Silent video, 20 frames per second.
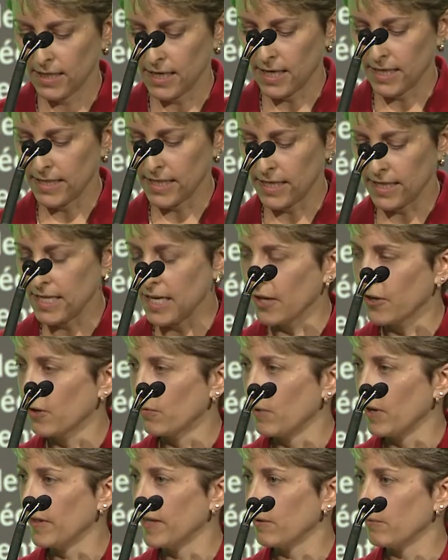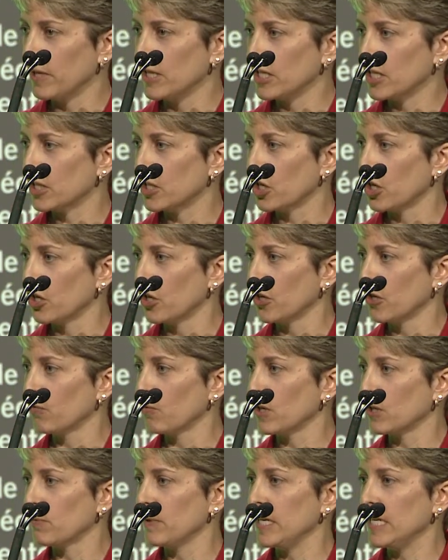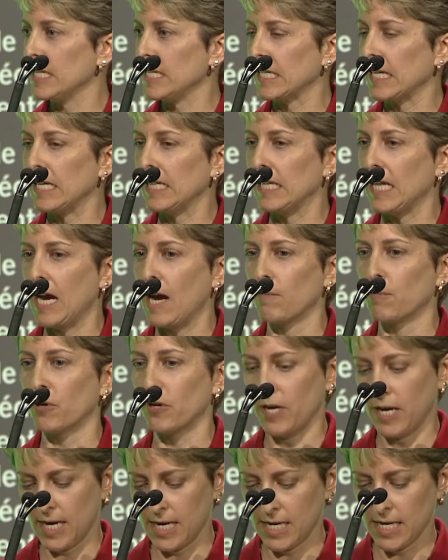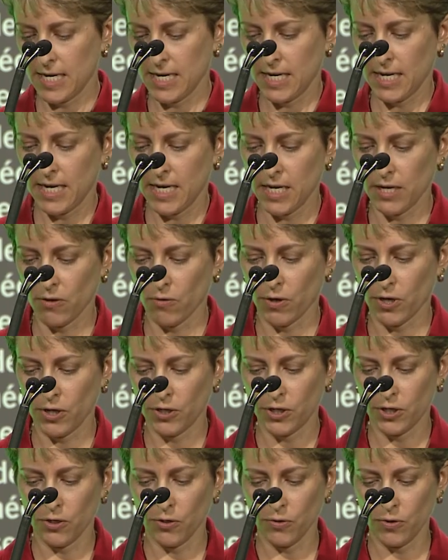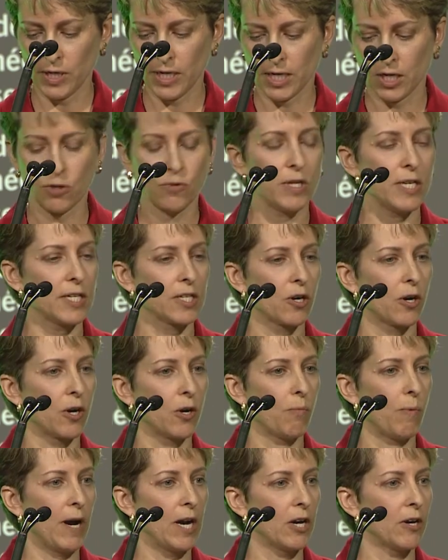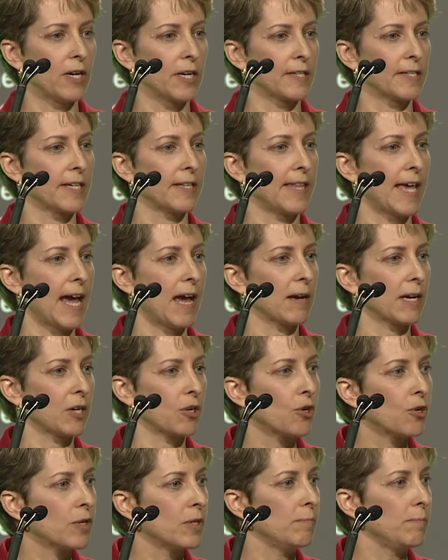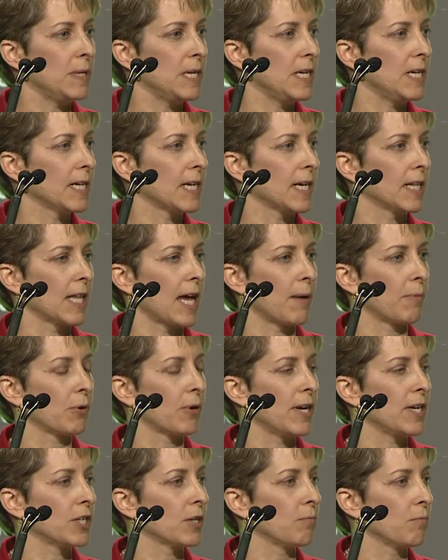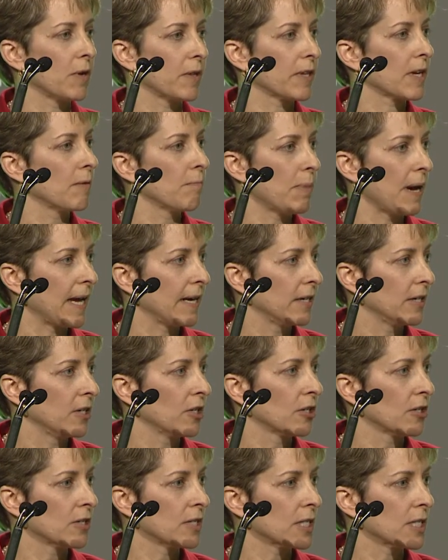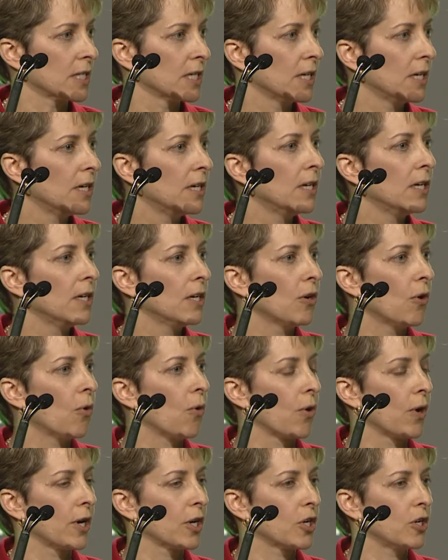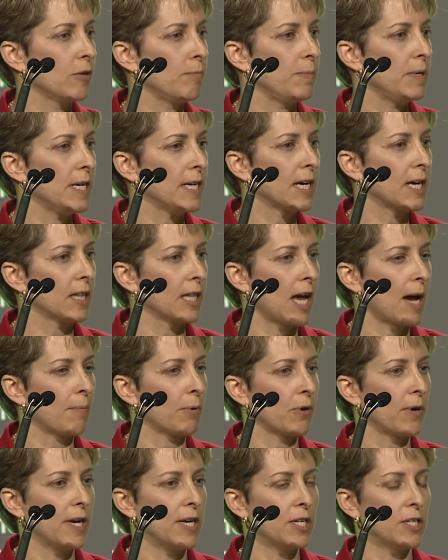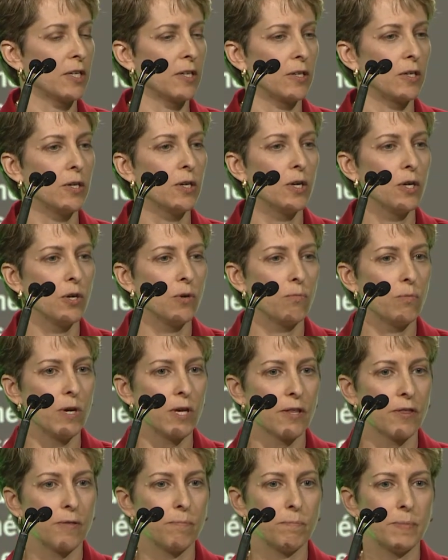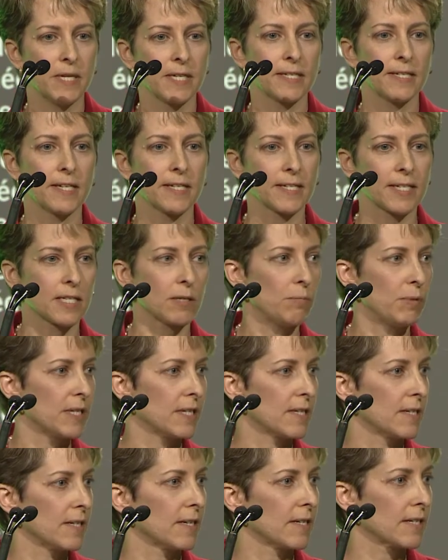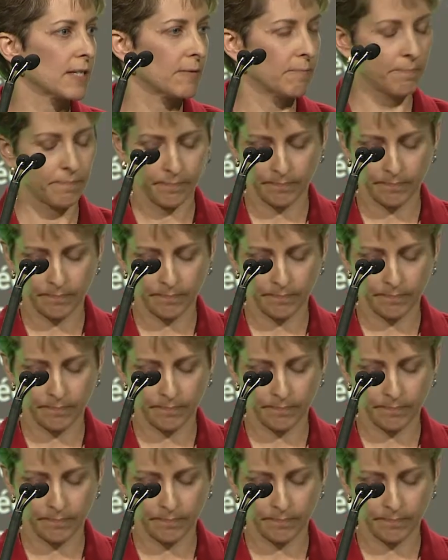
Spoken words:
And then the other one that we just heard was we need to collaborate in order to increase our awareness. And that could be collaboration with competitors, or it could be collaboration with business to business.